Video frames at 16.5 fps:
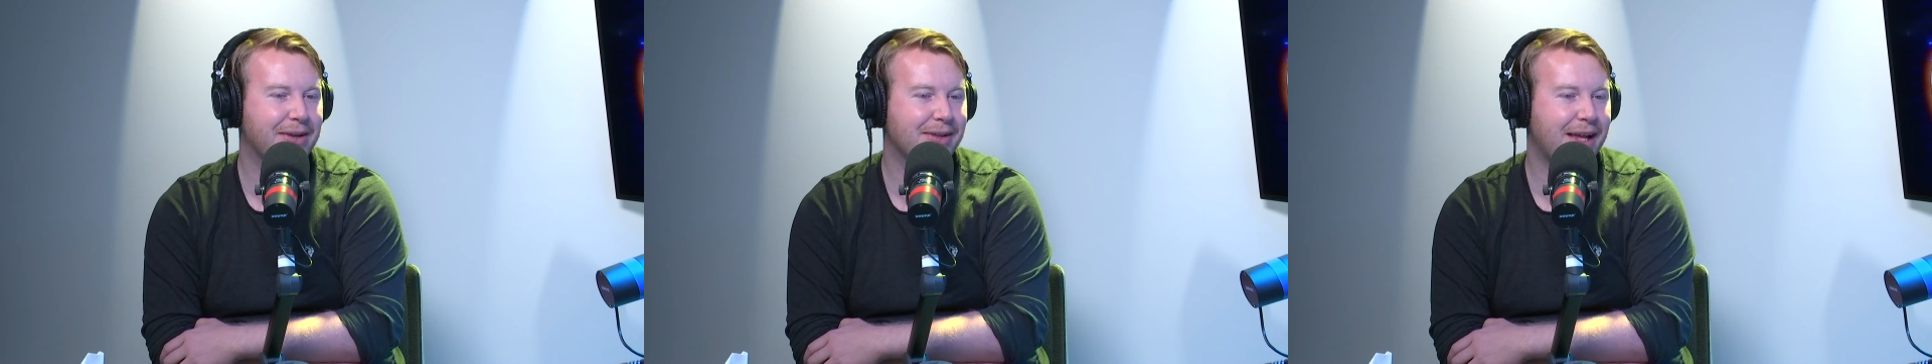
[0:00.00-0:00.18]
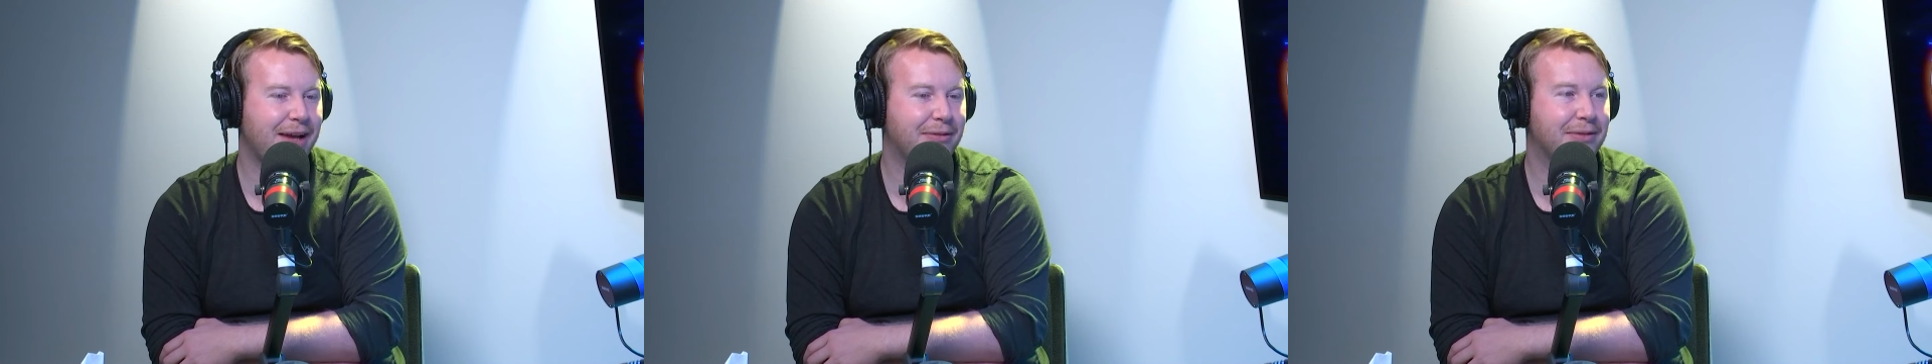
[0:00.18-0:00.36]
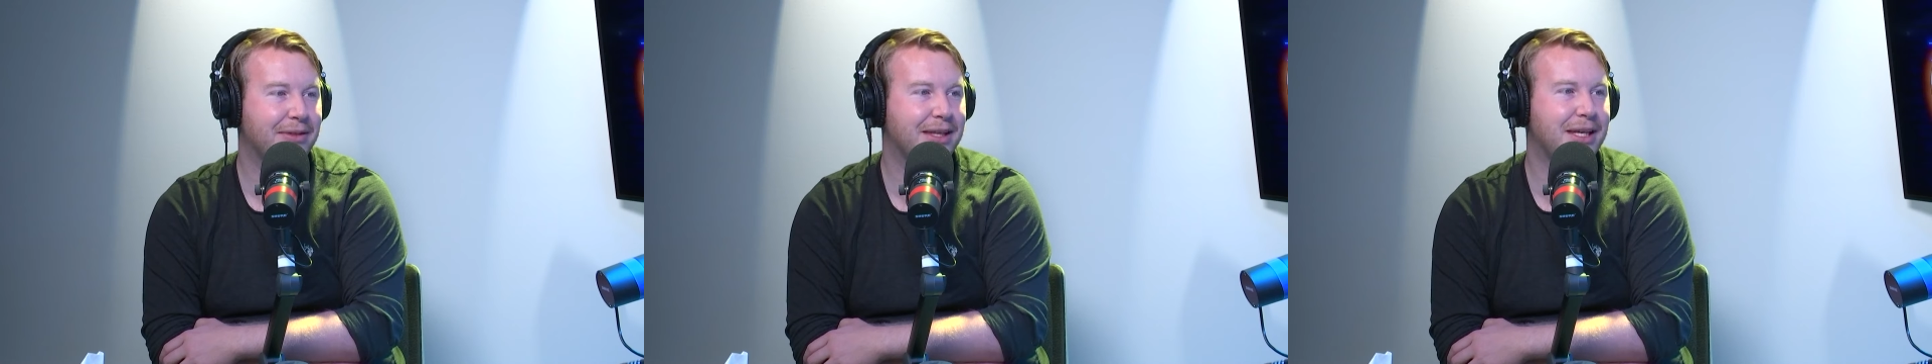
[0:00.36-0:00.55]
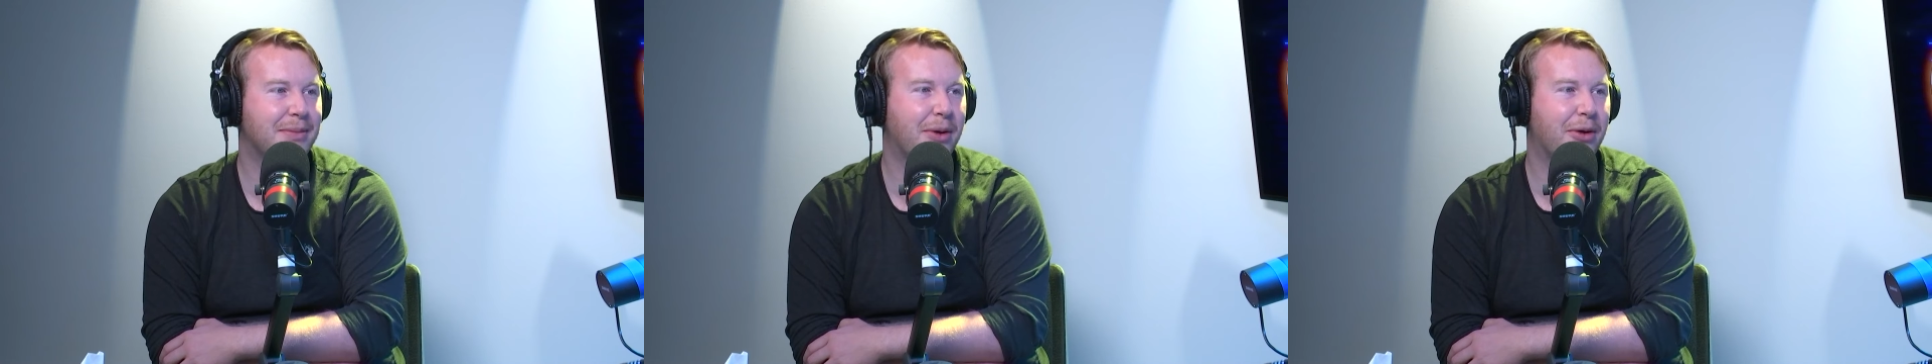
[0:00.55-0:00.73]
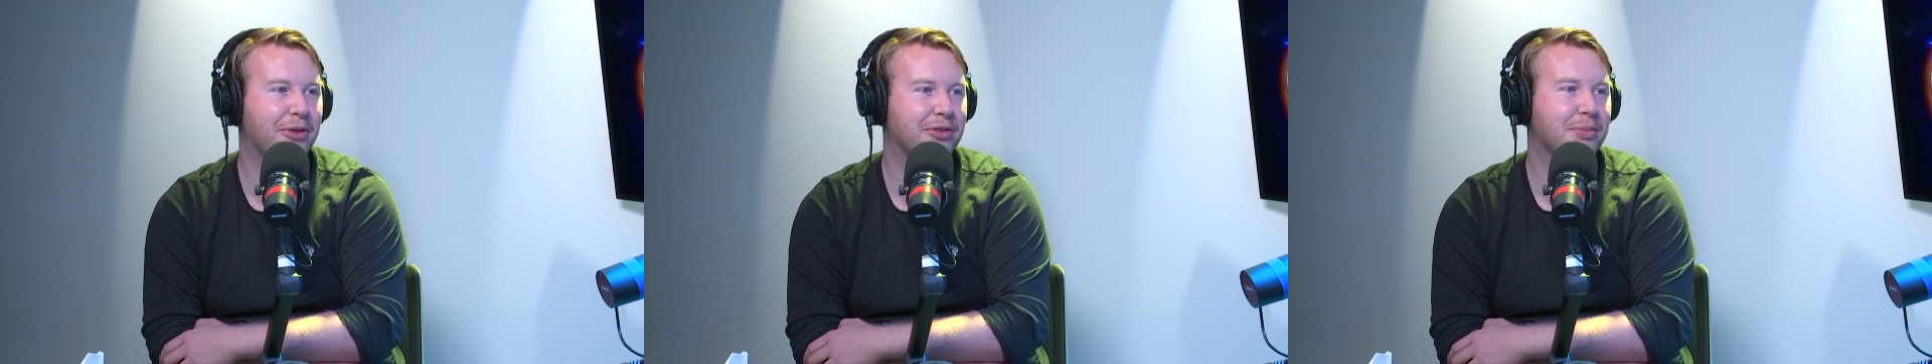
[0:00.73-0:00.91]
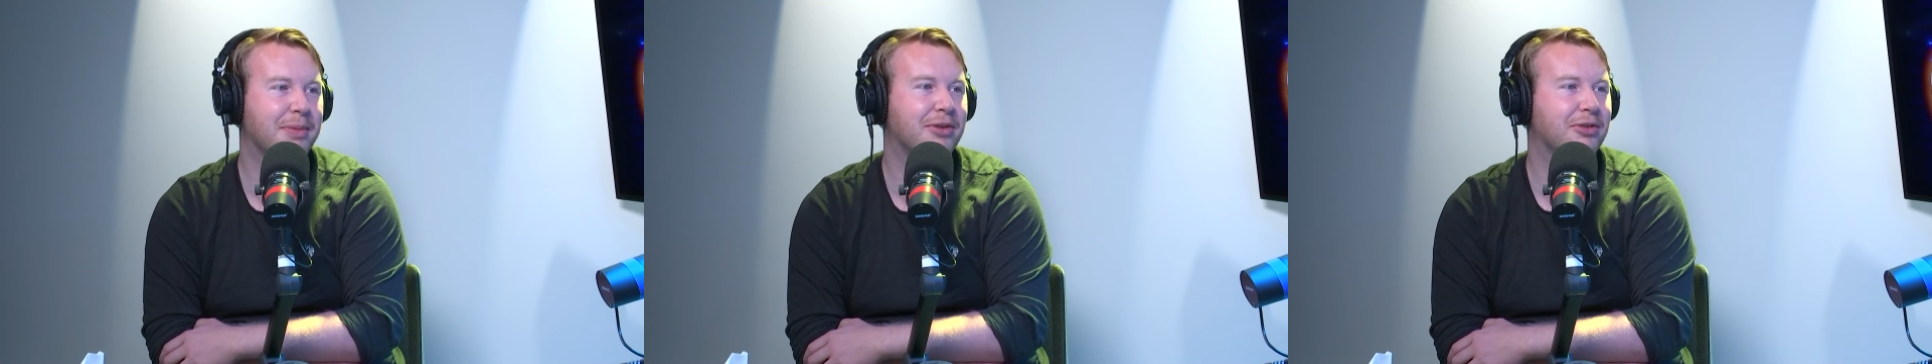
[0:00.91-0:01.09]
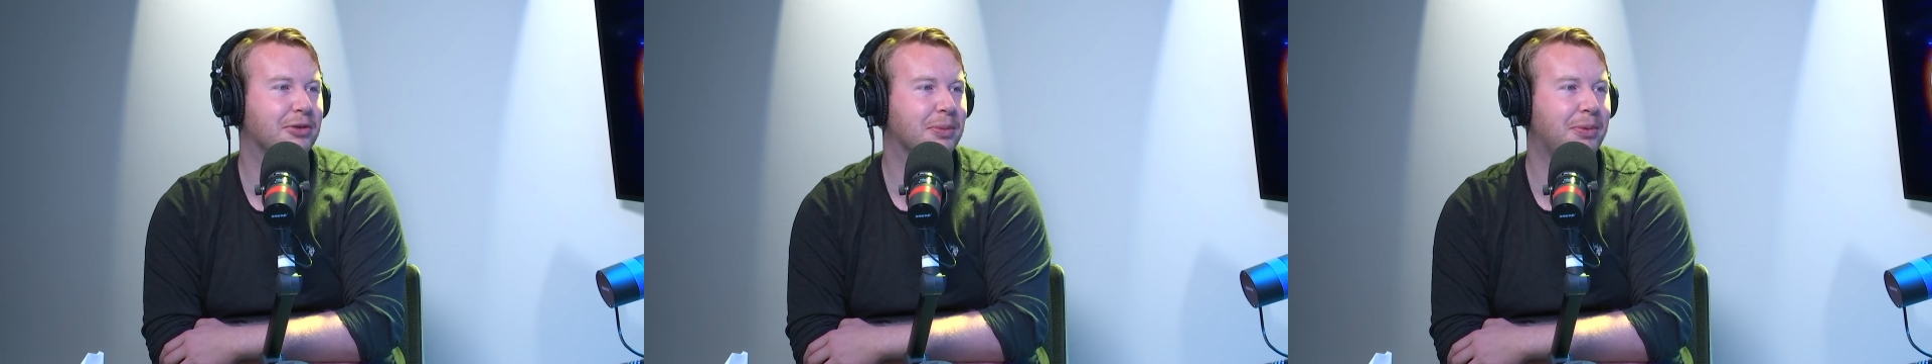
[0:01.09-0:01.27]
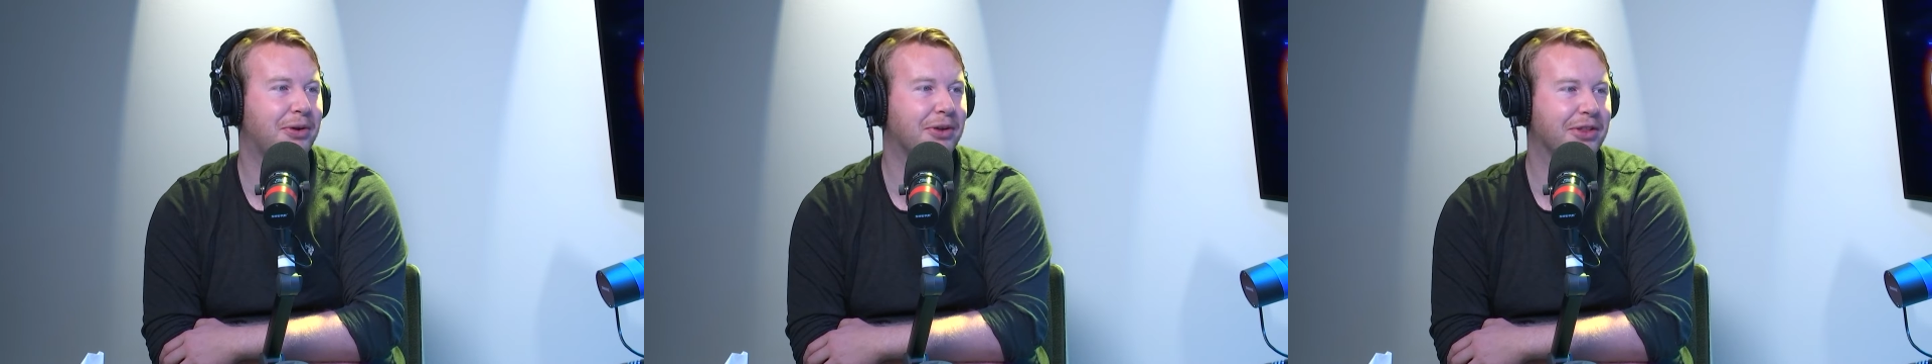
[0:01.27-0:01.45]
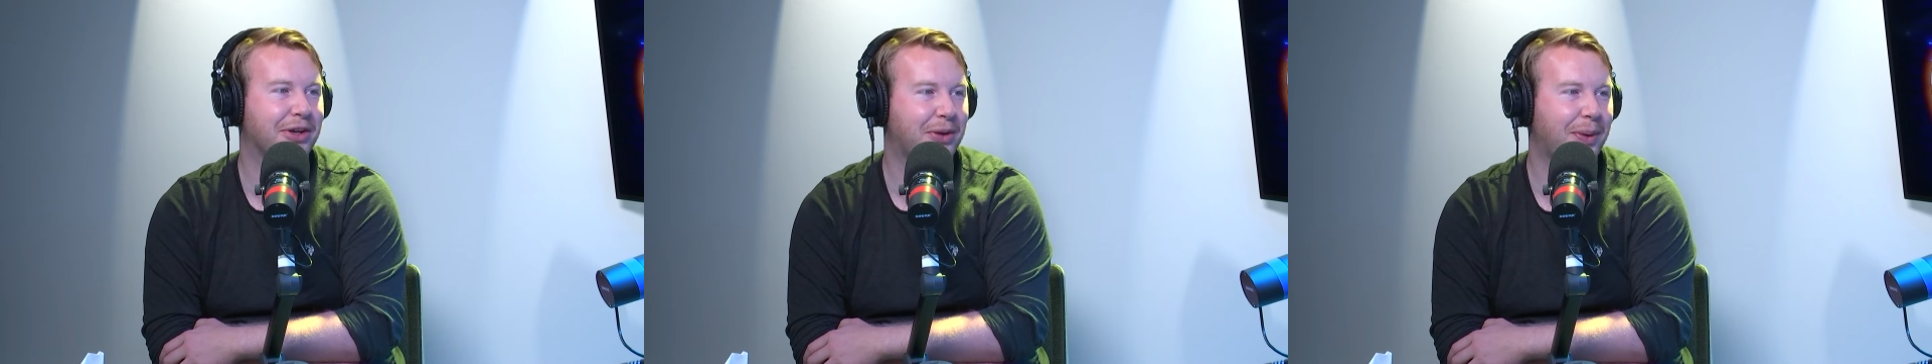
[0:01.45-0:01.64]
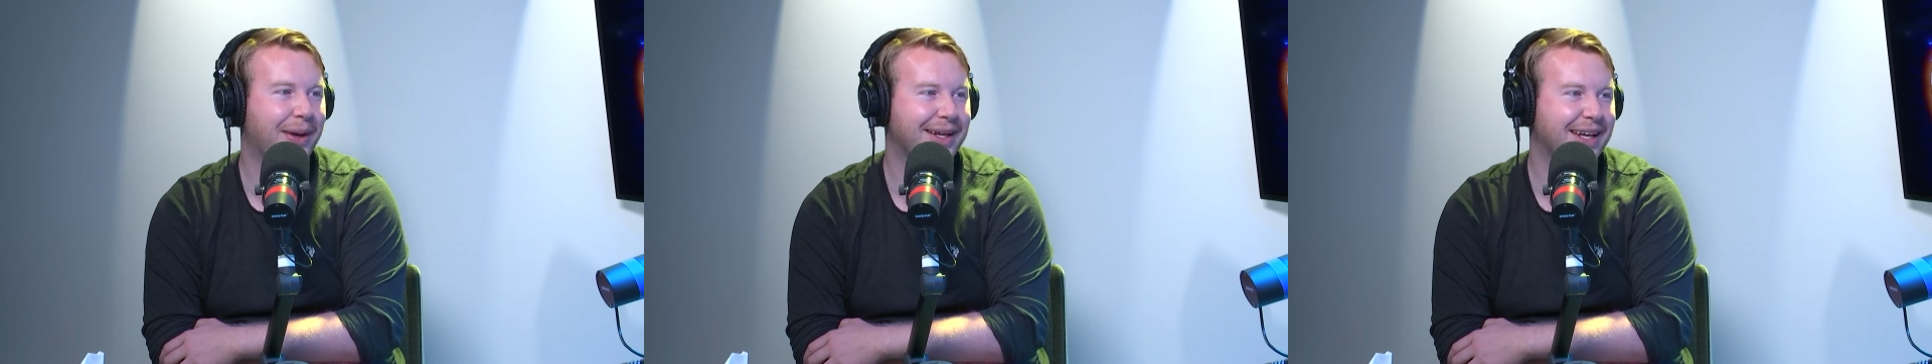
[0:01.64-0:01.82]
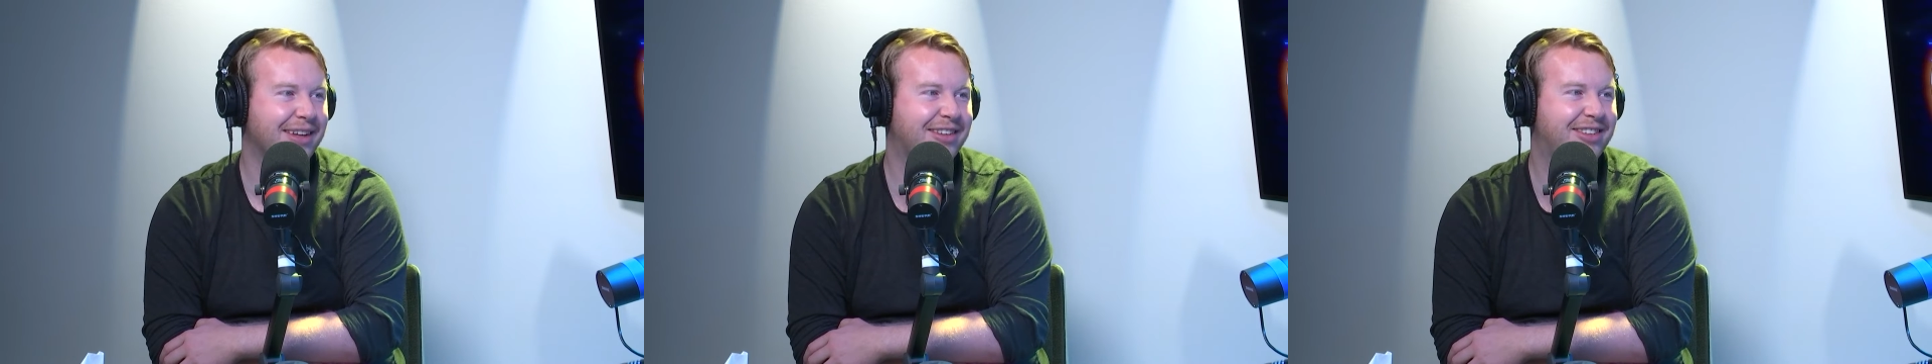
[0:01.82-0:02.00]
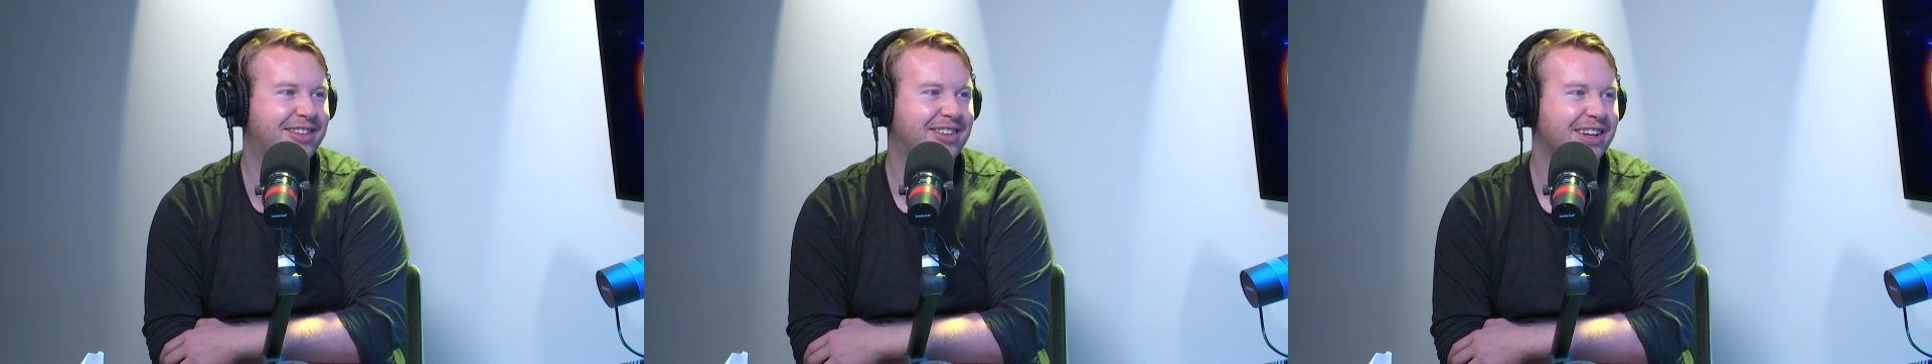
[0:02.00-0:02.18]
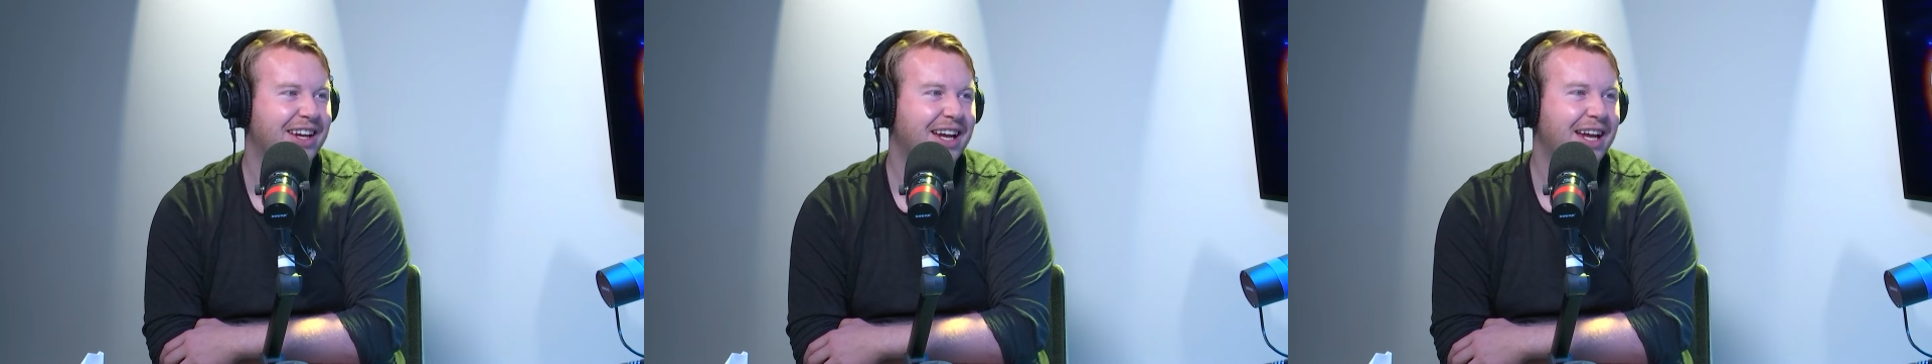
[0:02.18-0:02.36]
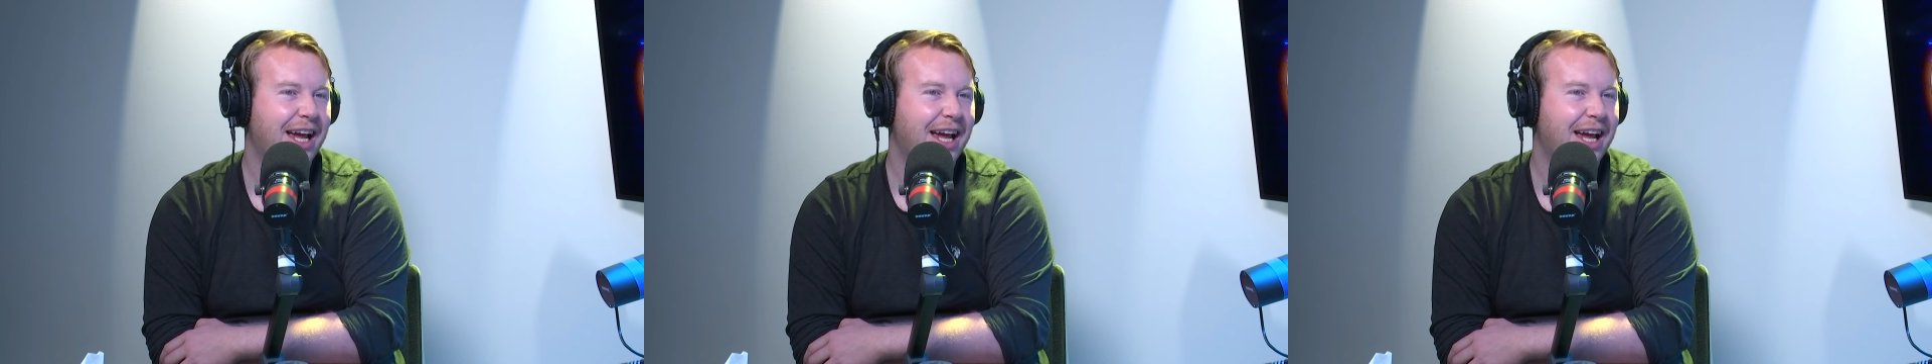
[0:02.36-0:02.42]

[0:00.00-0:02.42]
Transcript: life the most miserable the quickest